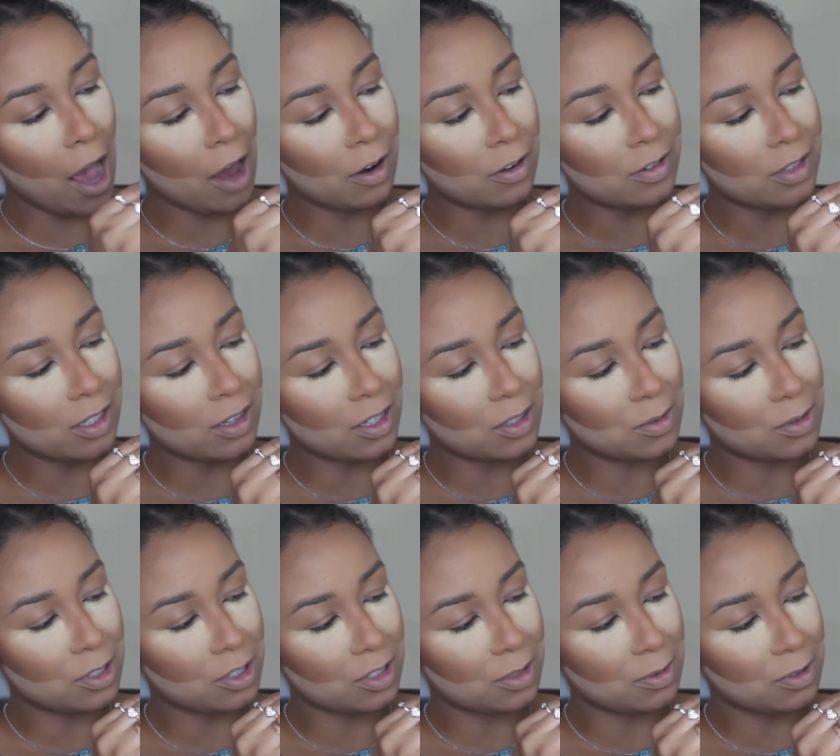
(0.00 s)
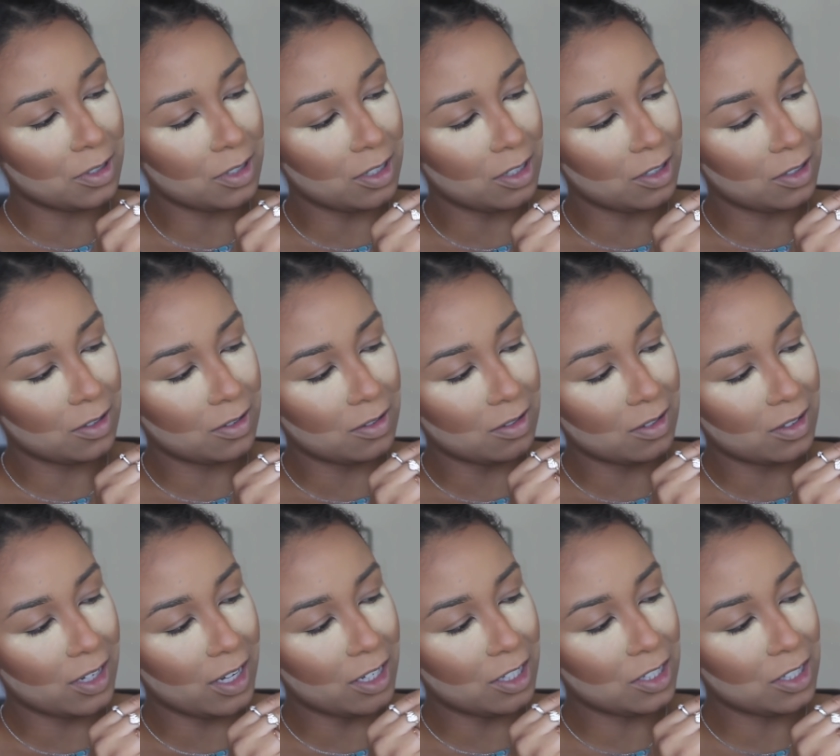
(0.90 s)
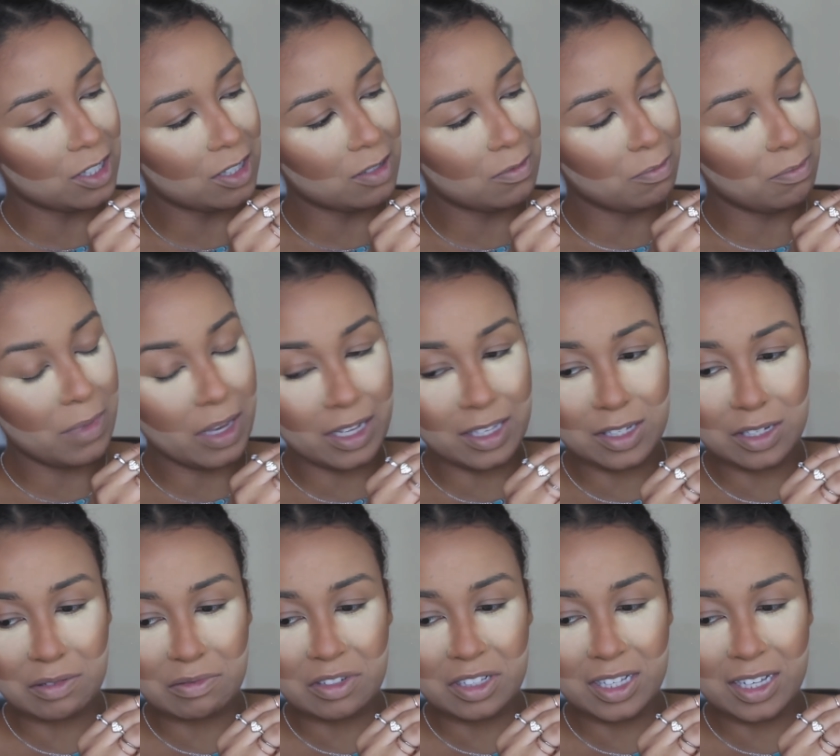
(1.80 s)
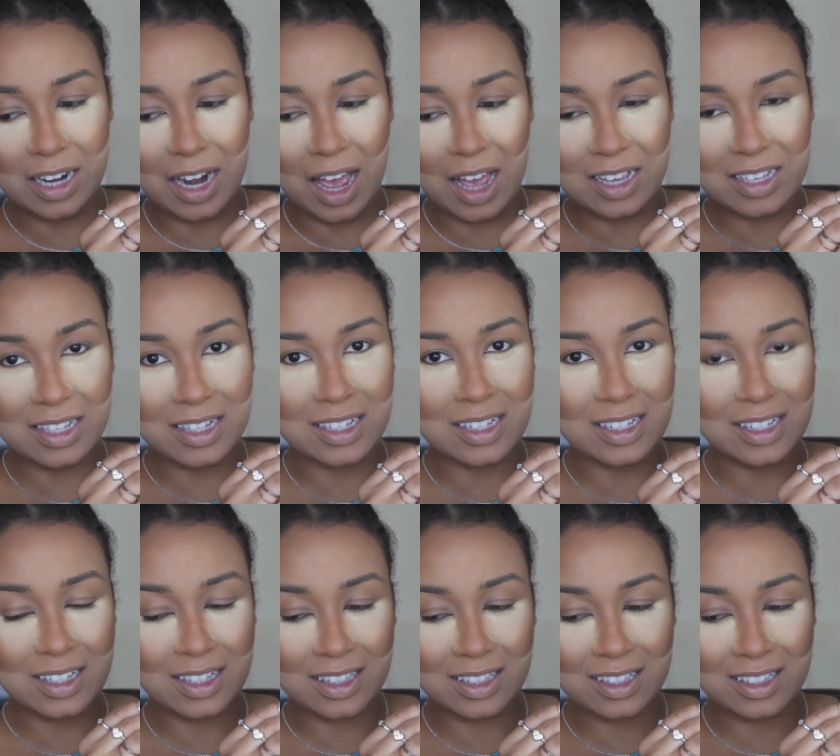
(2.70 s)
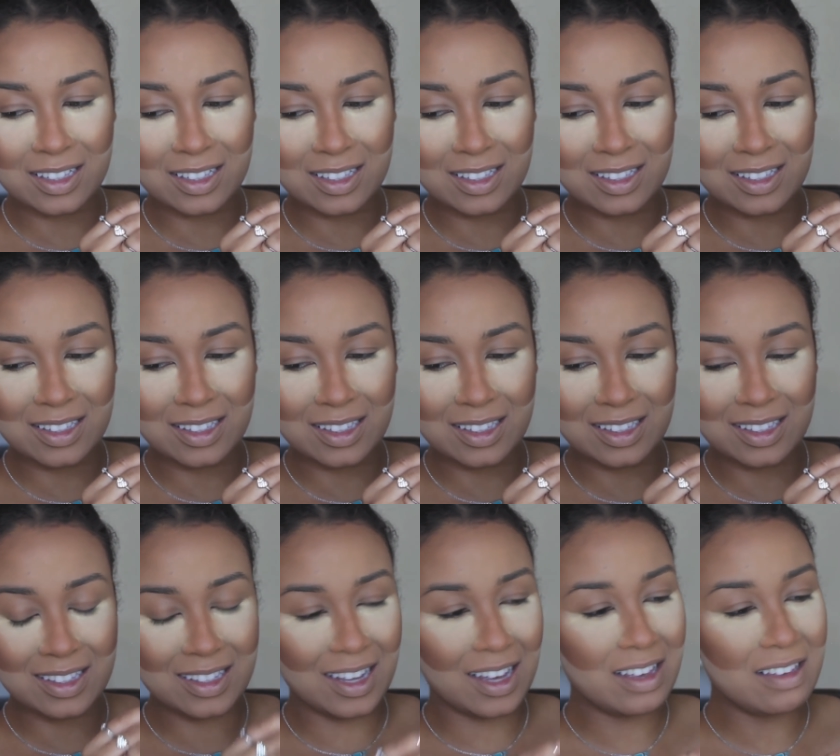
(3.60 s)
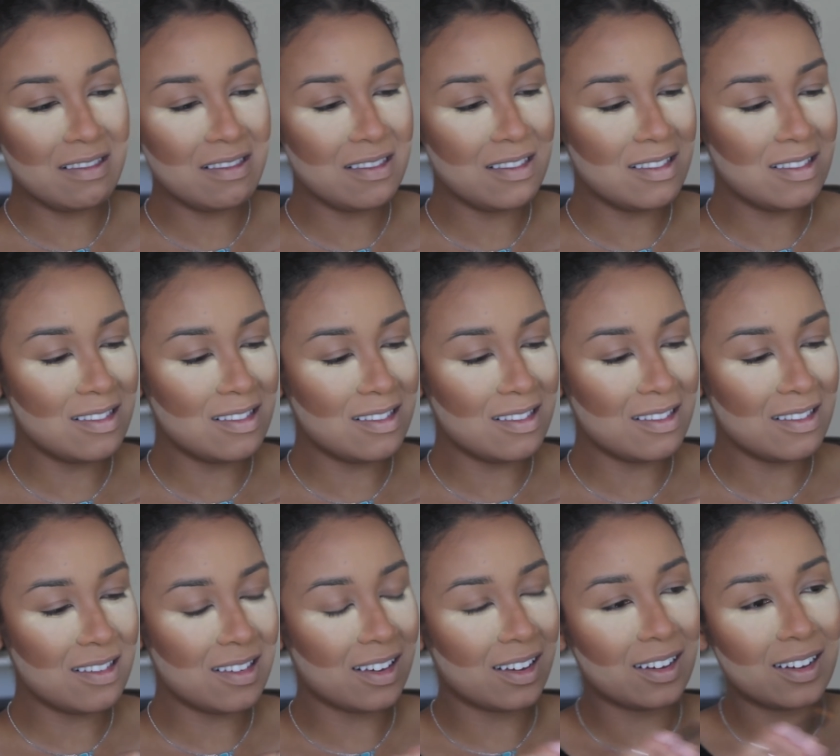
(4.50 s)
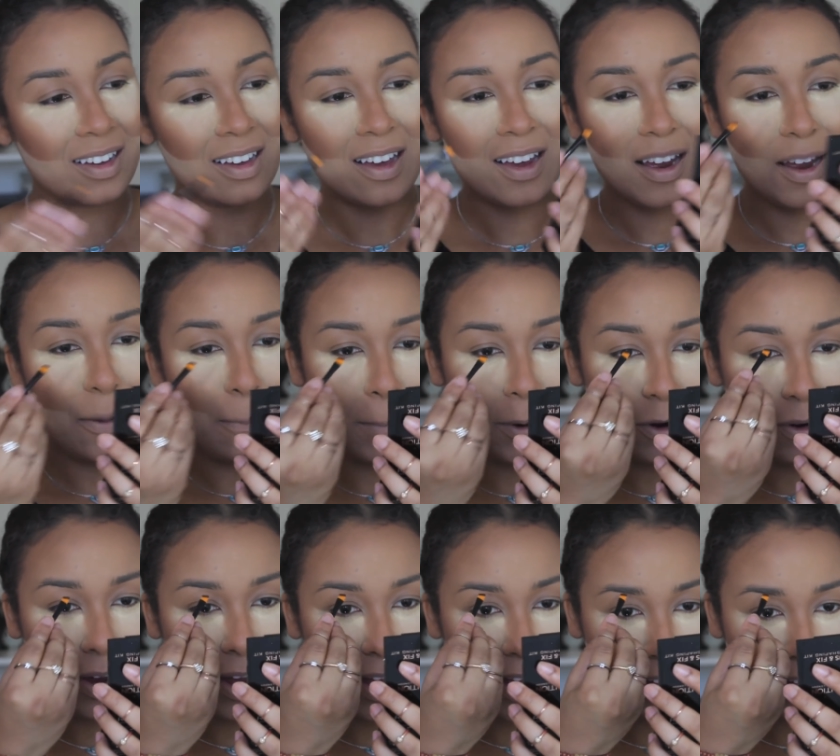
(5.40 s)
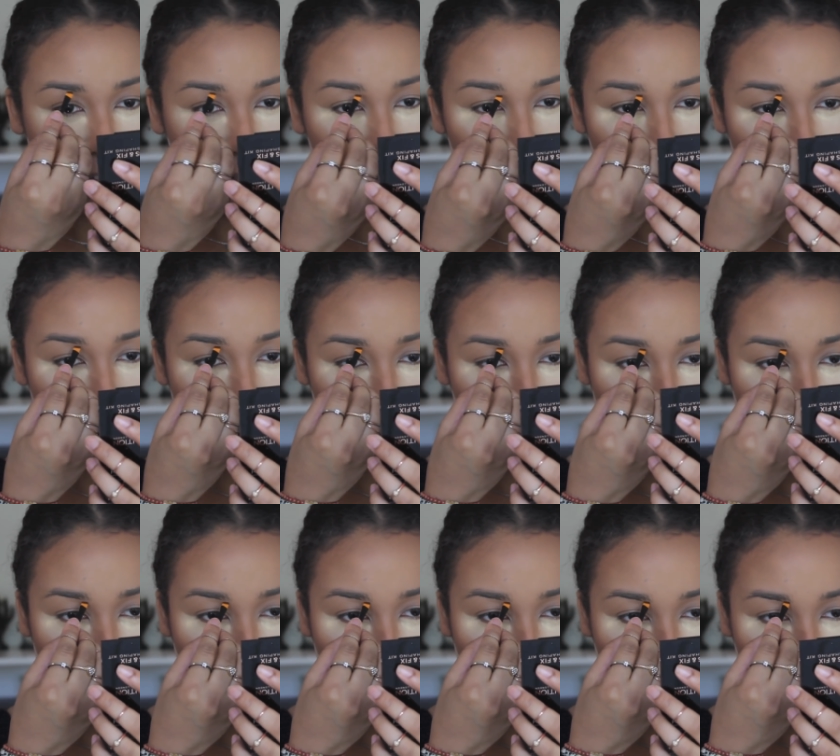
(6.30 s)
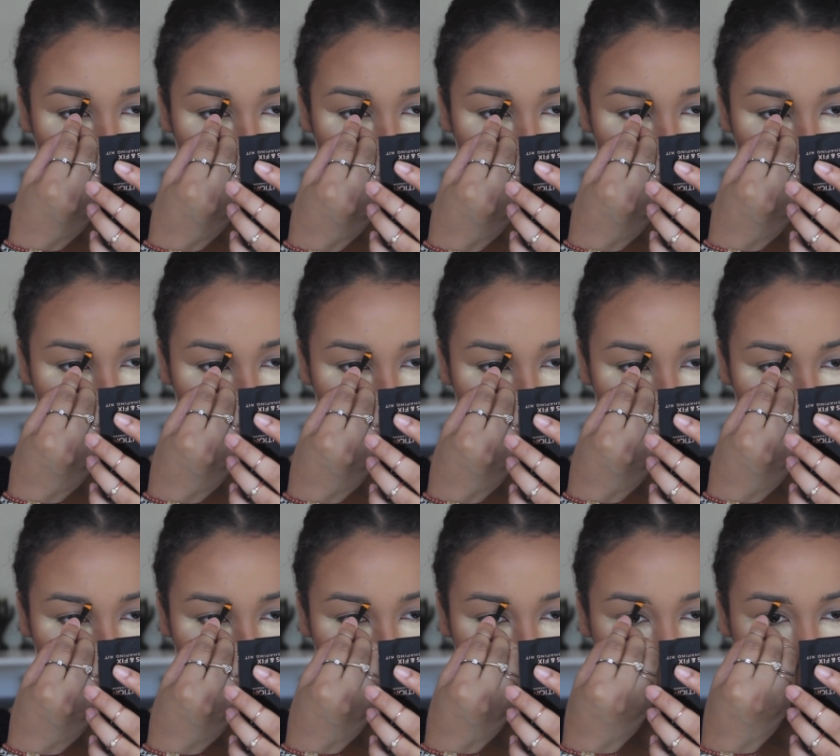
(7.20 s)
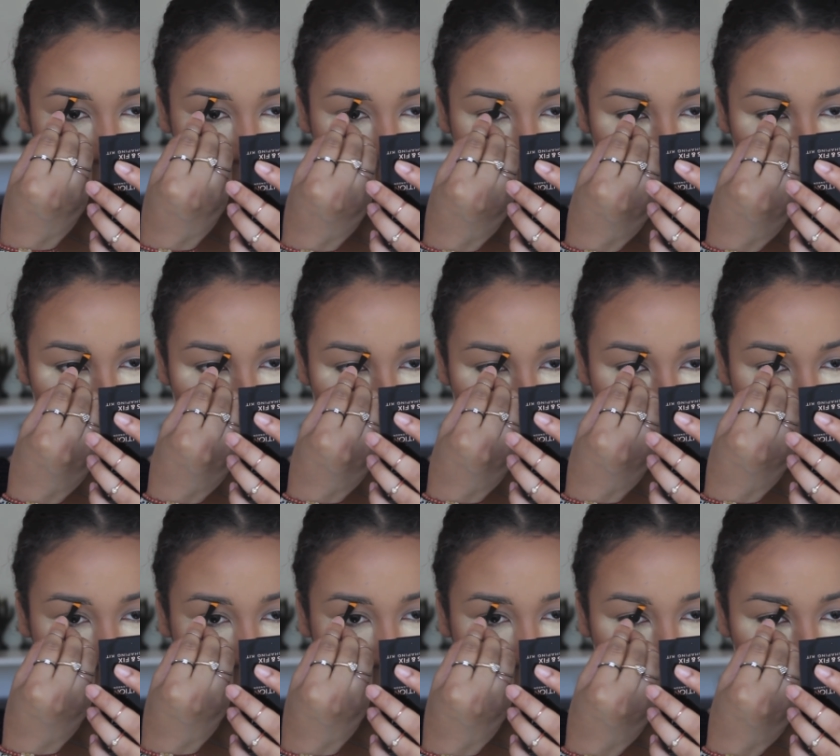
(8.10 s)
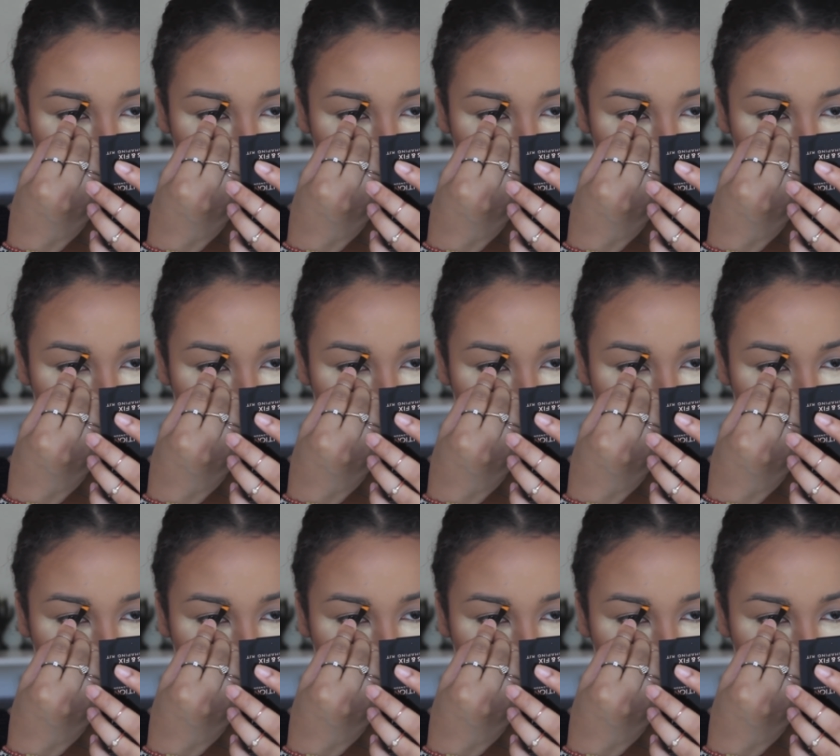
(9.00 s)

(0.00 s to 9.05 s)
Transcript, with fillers: I don't think that's what you're supposed to do. It just mixed really nasty. Mm. But okay, so I'm gonna go on the bottom and just do my eyebrows. Oh